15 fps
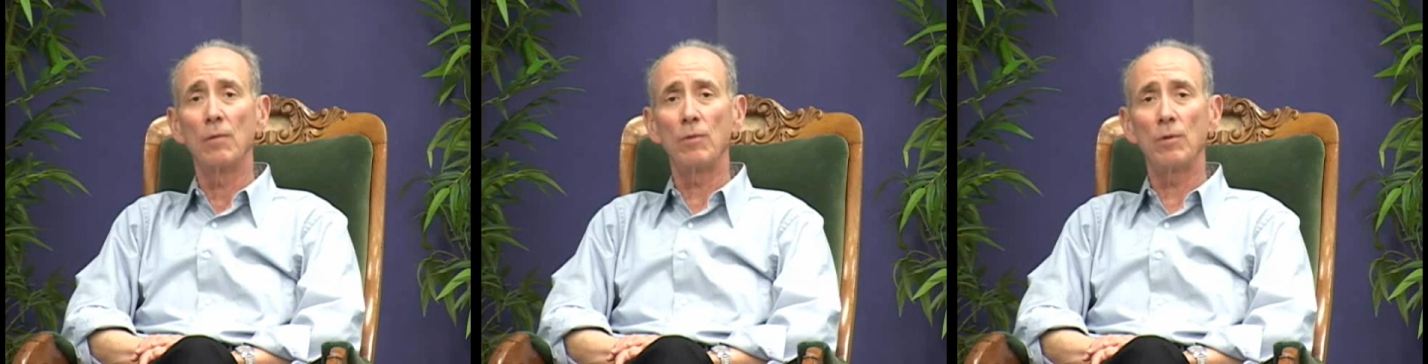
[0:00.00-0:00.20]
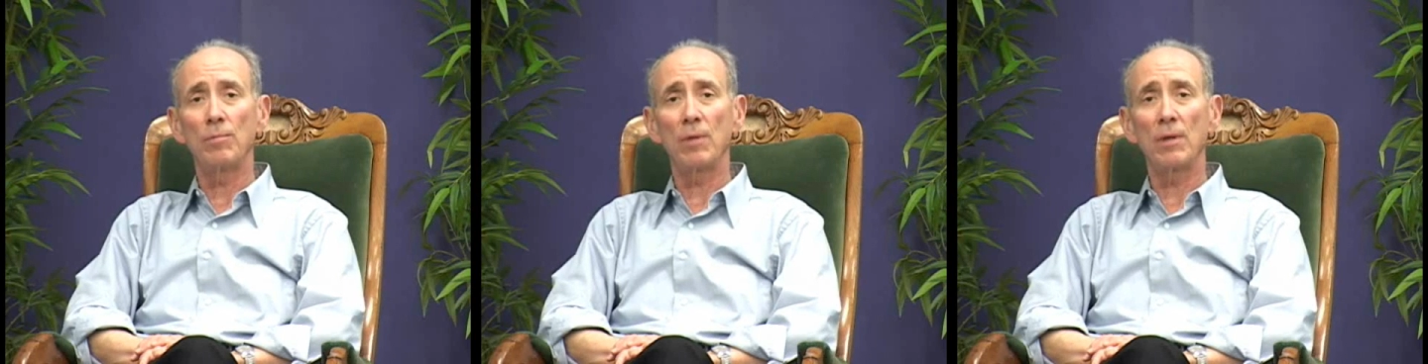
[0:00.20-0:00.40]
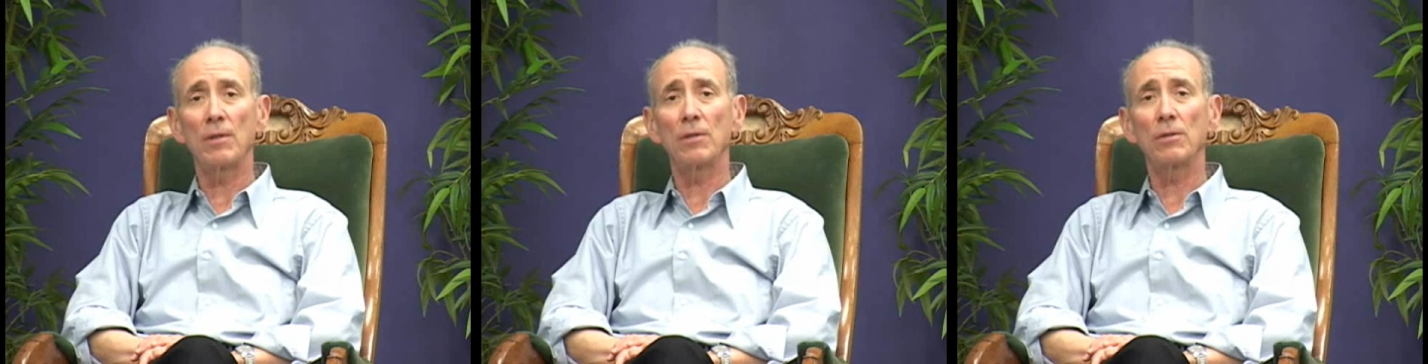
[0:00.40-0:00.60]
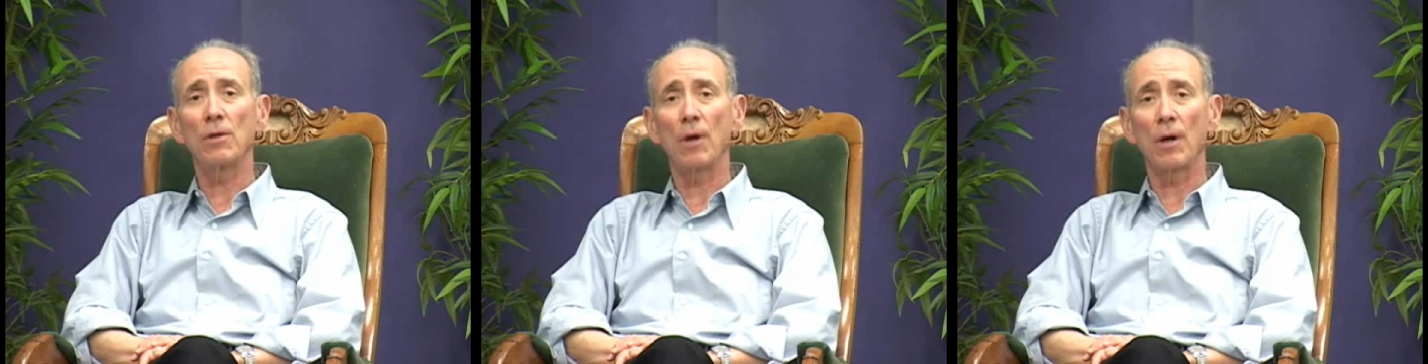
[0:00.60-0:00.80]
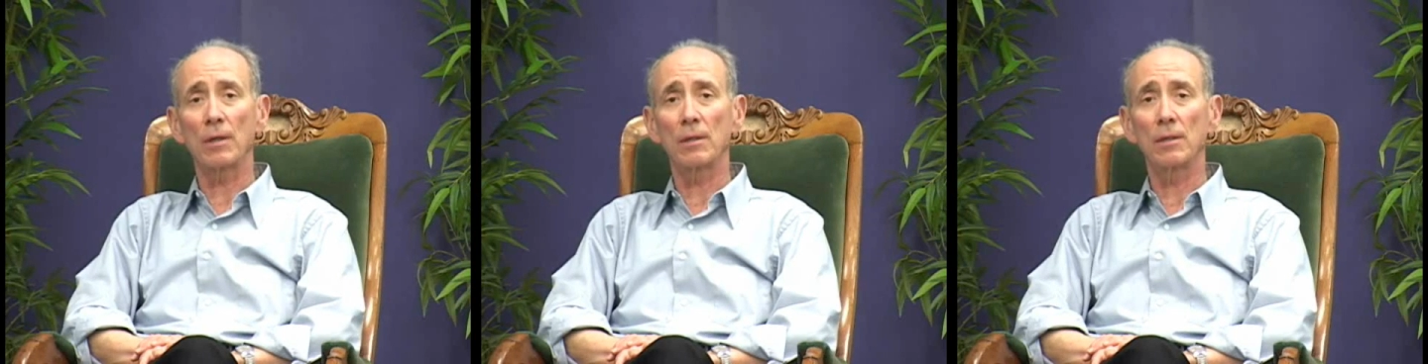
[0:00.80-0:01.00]
we bring the
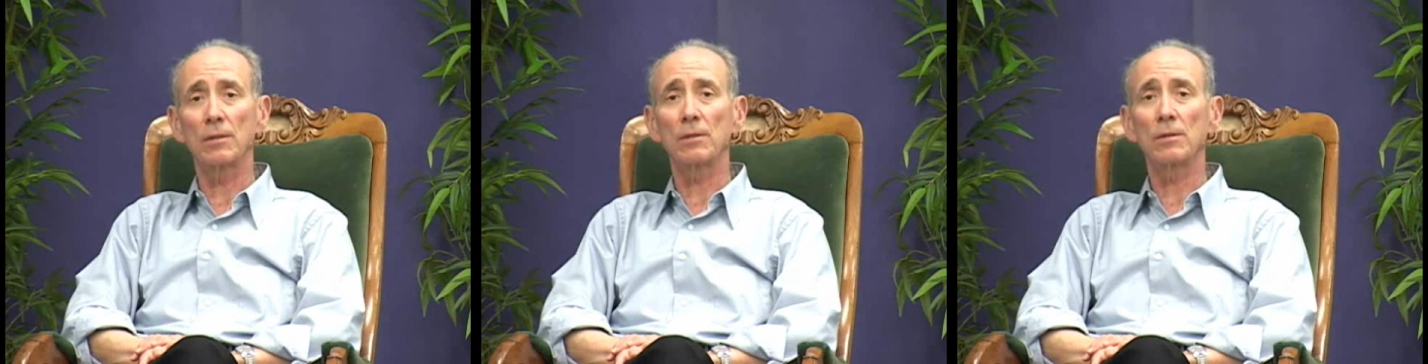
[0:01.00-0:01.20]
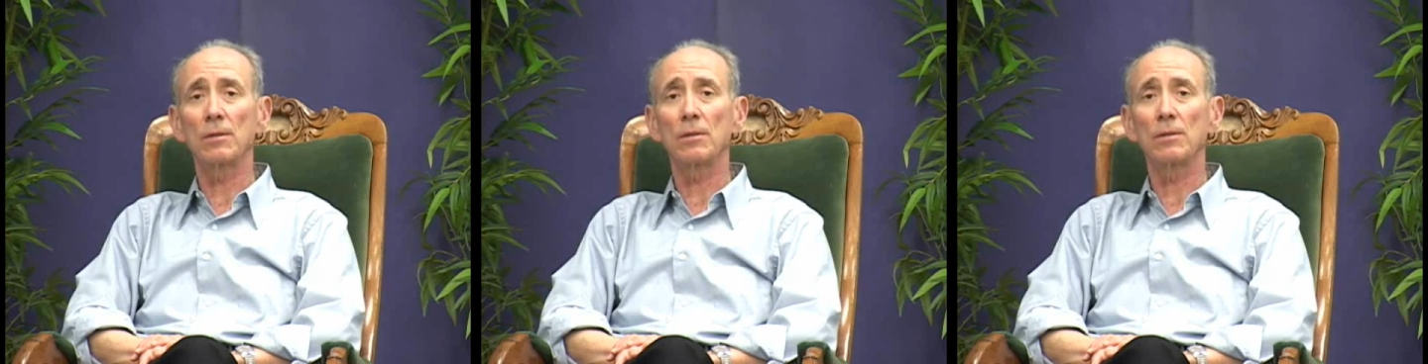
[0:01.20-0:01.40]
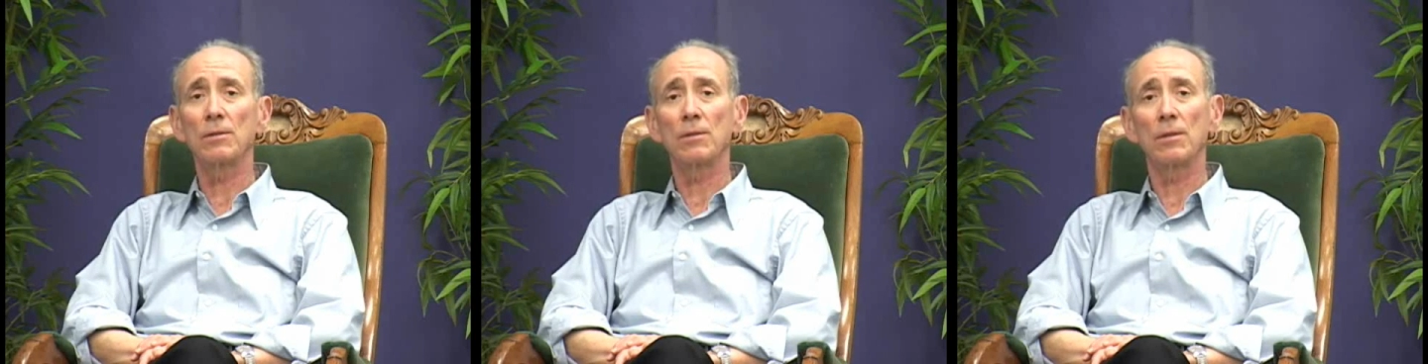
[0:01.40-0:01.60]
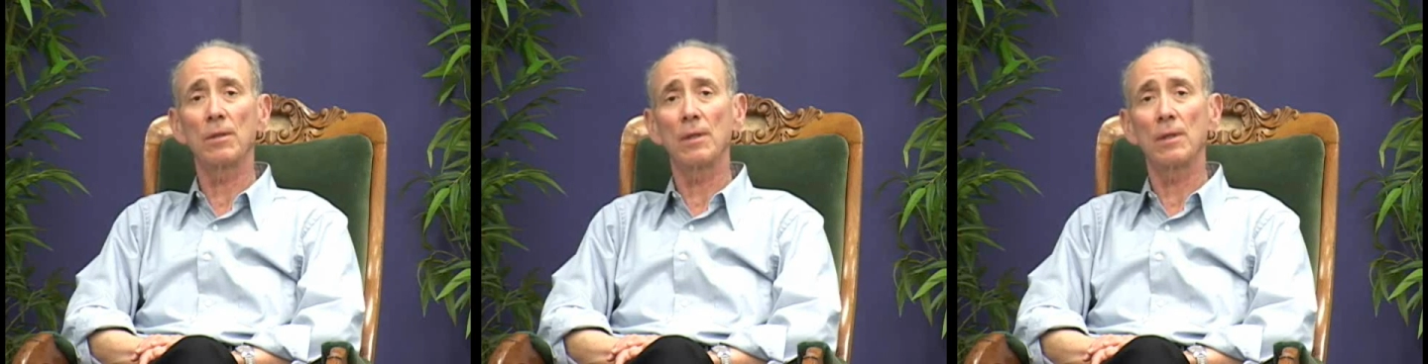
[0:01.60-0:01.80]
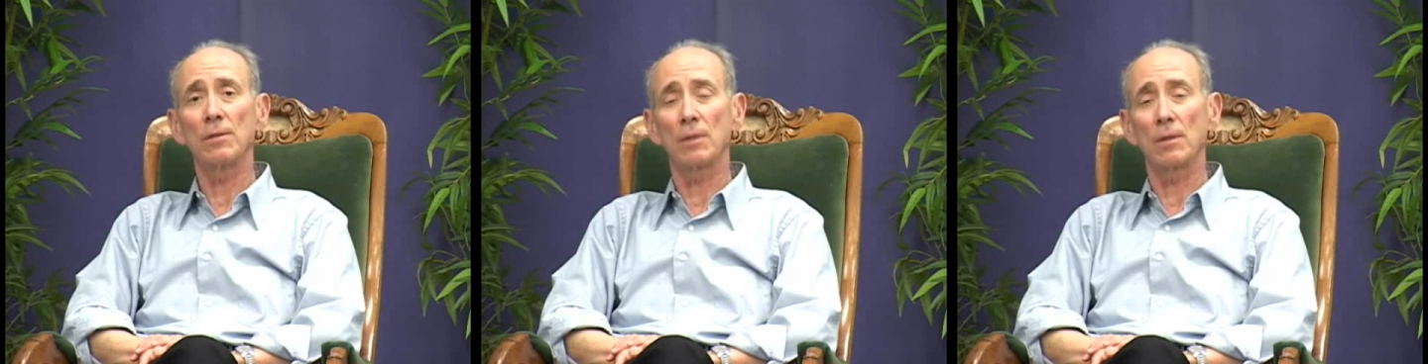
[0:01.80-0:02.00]
darkness to
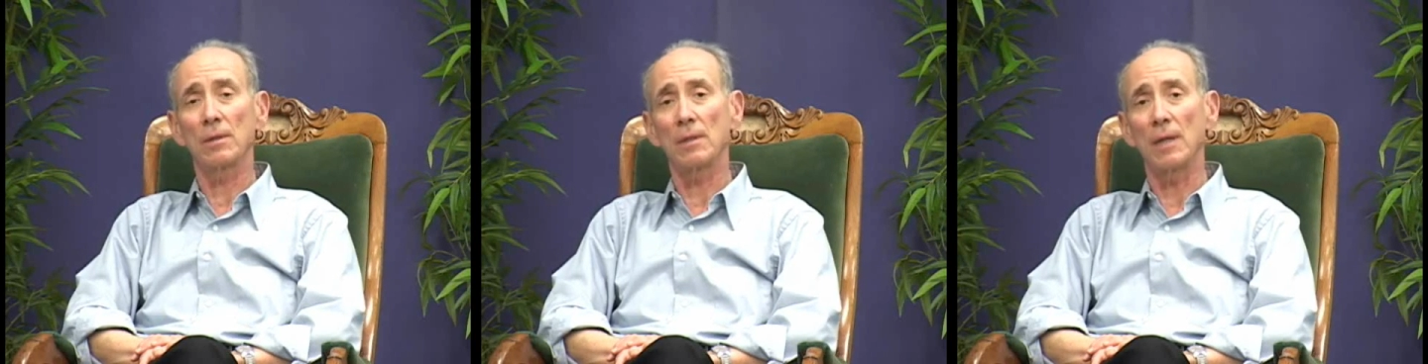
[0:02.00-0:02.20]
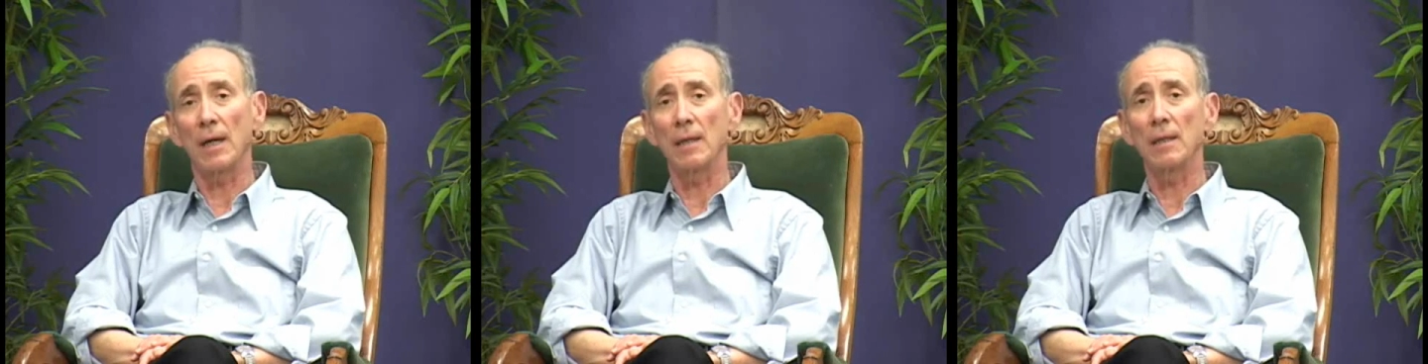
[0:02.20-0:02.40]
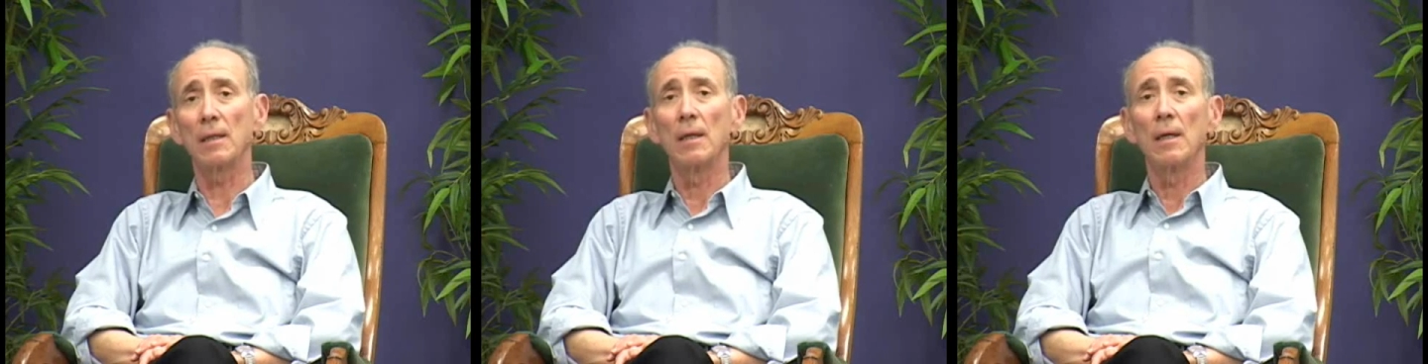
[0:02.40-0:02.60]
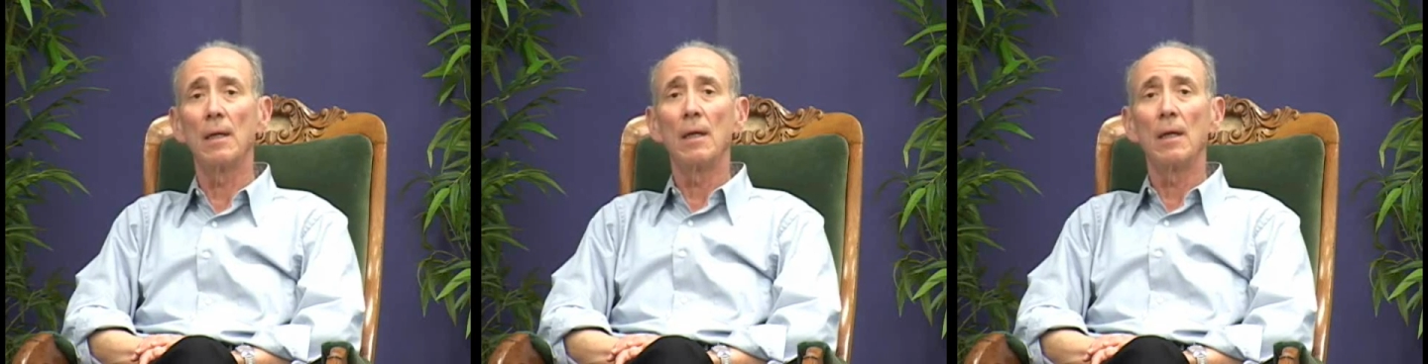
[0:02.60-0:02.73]
the light,